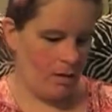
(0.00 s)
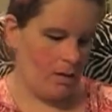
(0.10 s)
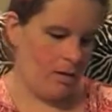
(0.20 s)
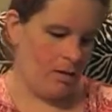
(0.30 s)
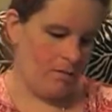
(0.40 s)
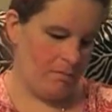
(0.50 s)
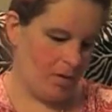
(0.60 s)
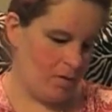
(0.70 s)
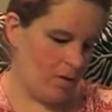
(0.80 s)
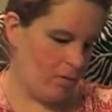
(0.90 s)
Um,
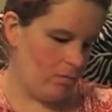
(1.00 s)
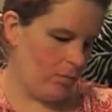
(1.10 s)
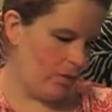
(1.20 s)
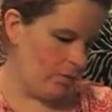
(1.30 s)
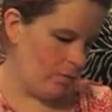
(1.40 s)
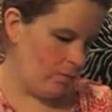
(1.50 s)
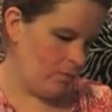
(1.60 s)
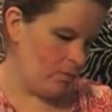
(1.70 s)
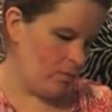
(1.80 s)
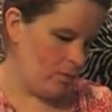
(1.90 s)
Two-tone blue.
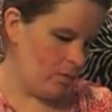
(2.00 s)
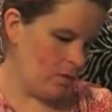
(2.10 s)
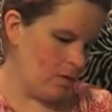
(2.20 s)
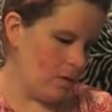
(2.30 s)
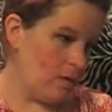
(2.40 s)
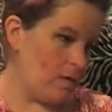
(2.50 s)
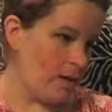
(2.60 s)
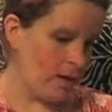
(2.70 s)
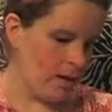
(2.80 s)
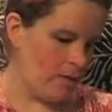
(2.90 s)
So
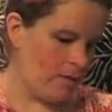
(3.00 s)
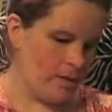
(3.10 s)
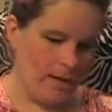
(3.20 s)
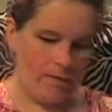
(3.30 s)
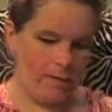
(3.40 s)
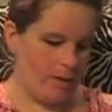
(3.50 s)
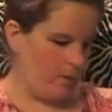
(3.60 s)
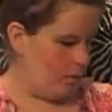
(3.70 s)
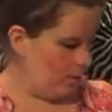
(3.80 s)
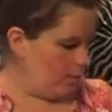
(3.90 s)
I got her that
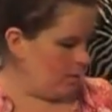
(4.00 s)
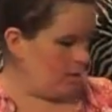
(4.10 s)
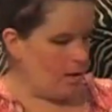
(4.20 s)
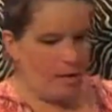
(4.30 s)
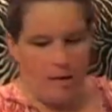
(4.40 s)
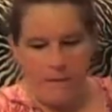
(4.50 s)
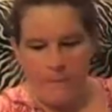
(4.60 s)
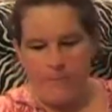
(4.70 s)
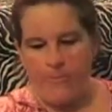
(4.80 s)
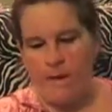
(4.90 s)
one.
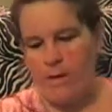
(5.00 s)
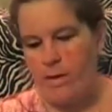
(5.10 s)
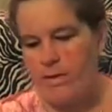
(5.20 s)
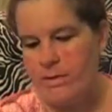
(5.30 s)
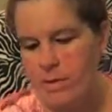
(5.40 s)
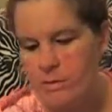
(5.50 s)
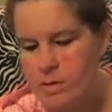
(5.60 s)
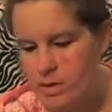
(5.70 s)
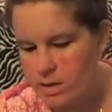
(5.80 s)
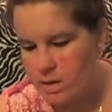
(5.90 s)
We got three
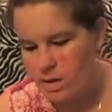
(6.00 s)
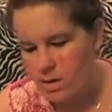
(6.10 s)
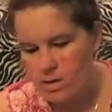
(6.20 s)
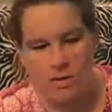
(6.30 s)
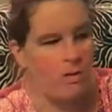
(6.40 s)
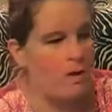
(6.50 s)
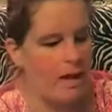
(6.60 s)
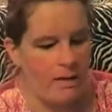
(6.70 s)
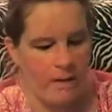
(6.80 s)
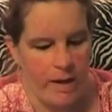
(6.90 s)
more to go,
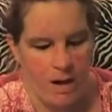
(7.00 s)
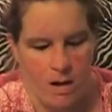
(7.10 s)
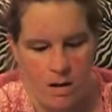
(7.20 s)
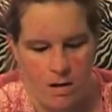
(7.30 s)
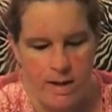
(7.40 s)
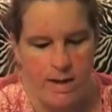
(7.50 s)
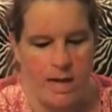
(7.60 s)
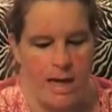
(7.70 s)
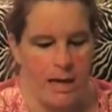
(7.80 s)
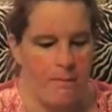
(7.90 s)
and they all
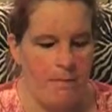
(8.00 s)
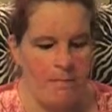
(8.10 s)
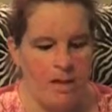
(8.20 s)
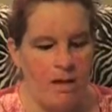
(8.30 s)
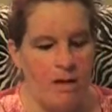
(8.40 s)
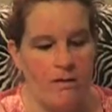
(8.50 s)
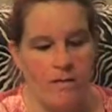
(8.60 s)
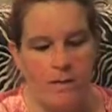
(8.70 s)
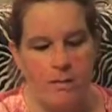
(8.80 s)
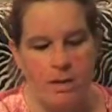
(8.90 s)
came, I'm thinking,
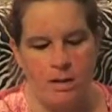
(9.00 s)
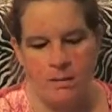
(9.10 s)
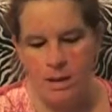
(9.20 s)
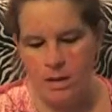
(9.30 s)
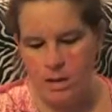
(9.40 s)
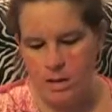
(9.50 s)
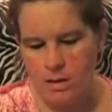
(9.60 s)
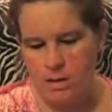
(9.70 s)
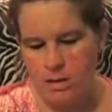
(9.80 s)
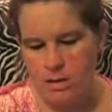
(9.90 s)
from eBay.
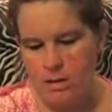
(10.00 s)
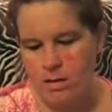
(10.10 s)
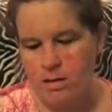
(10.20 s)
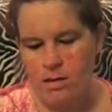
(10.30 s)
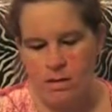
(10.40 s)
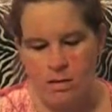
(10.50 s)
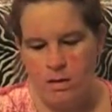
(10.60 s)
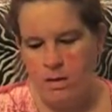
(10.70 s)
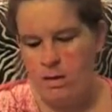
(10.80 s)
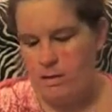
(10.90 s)

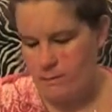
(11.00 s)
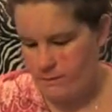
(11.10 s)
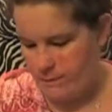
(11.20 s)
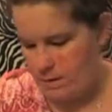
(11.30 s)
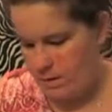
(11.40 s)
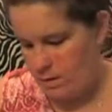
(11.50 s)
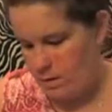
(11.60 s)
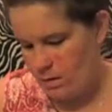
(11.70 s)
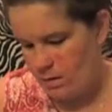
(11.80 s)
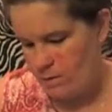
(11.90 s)
Um, let's
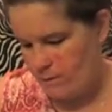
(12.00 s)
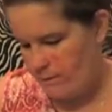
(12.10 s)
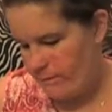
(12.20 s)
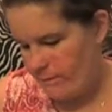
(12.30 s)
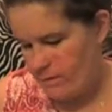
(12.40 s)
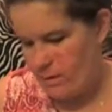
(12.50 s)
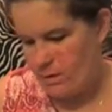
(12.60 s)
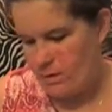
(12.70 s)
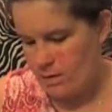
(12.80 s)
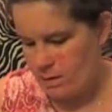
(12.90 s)

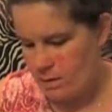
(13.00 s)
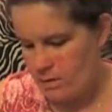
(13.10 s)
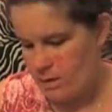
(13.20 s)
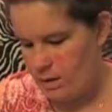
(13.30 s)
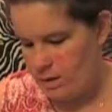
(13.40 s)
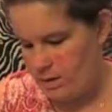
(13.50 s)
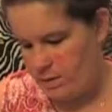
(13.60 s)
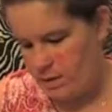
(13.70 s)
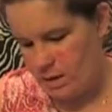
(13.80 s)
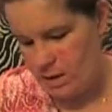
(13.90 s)
see. How easy it'll
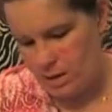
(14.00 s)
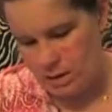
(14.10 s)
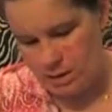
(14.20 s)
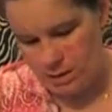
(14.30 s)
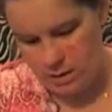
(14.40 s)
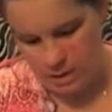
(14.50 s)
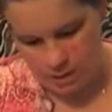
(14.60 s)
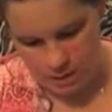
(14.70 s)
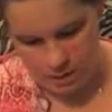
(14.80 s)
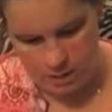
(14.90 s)
be to get into
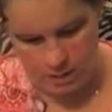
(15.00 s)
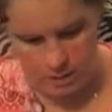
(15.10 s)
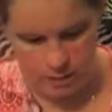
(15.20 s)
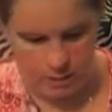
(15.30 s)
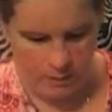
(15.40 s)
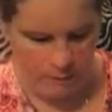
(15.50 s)
these